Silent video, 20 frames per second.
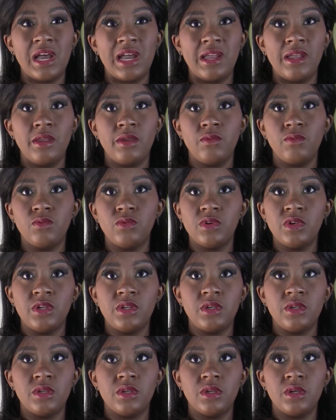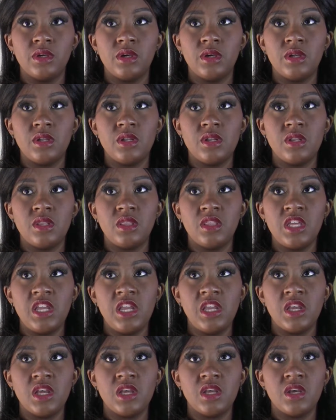I would
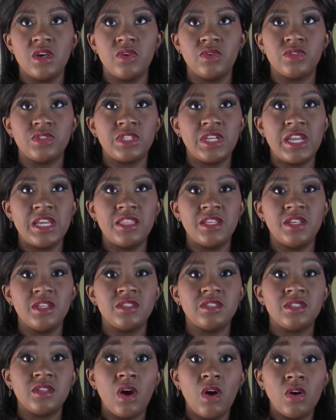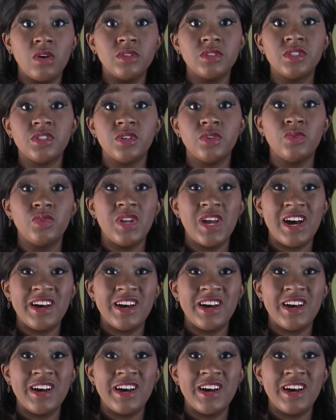think or say that it's also